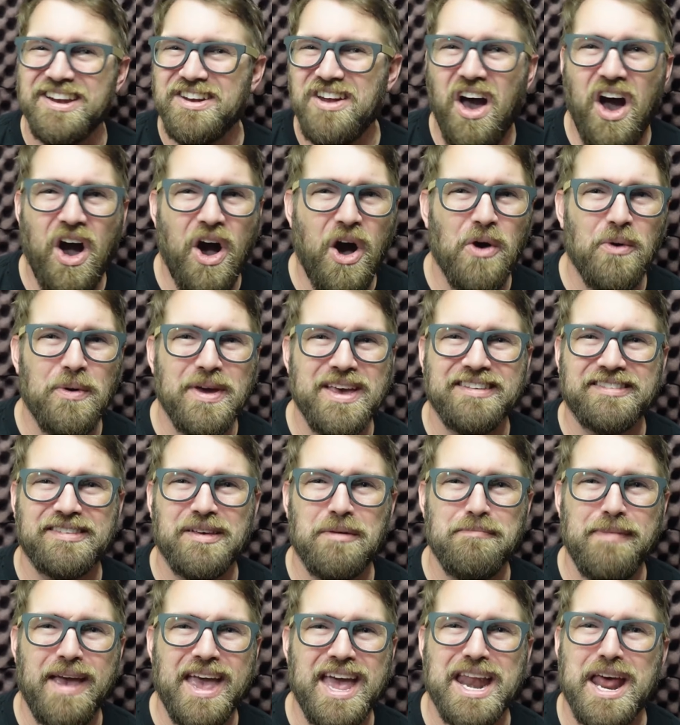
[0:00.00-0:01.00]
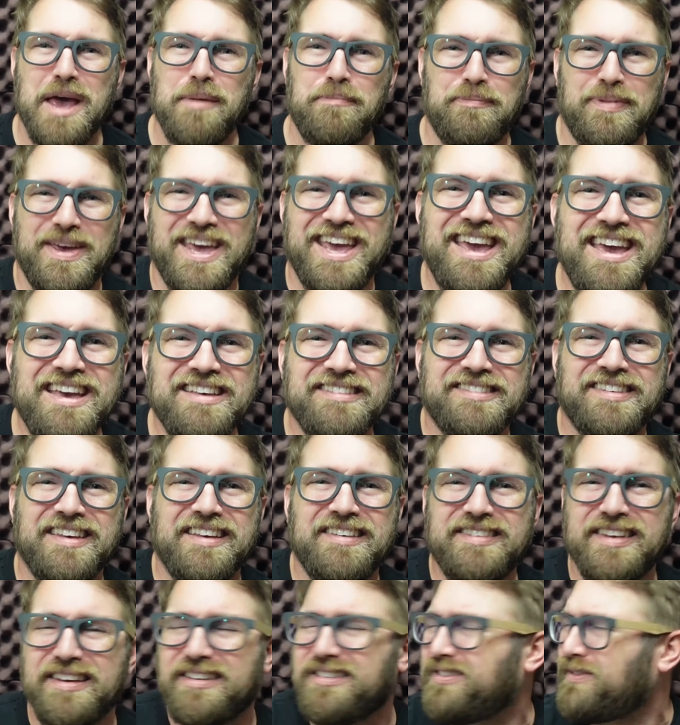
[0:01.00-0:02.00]
No, he's a man at peace.
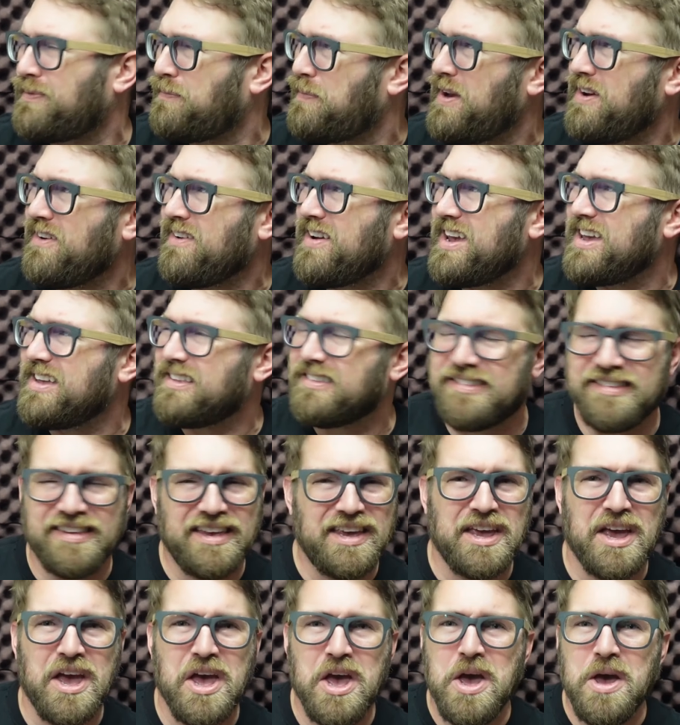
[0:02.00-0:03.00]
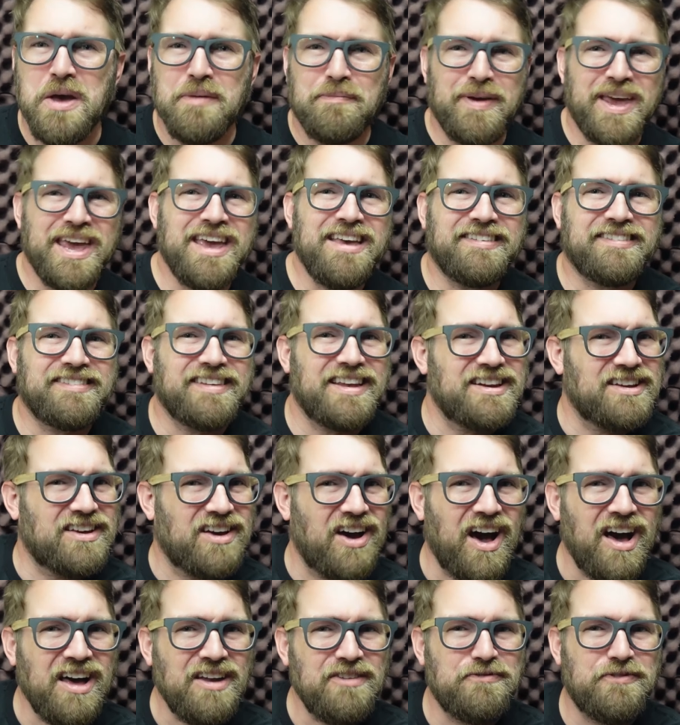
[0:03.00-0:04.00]
He's experiencing peace and
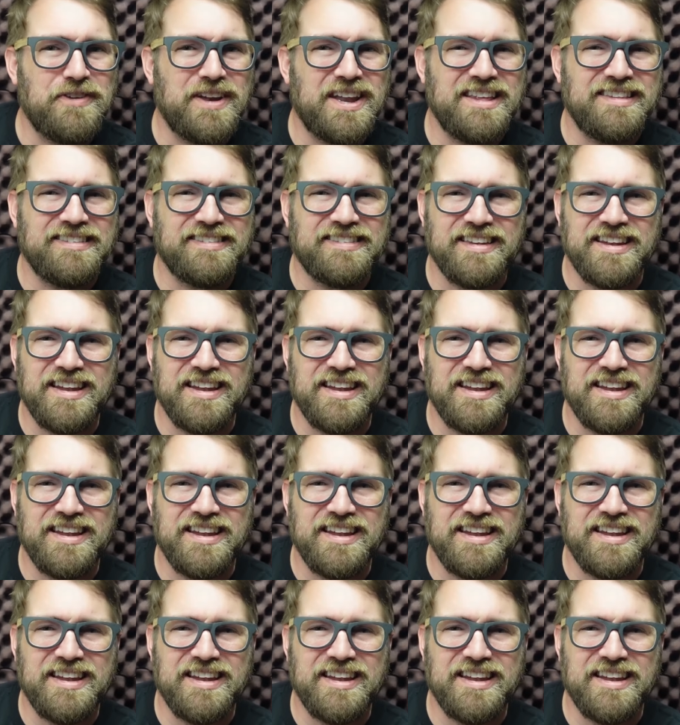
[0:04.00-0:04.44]
confidence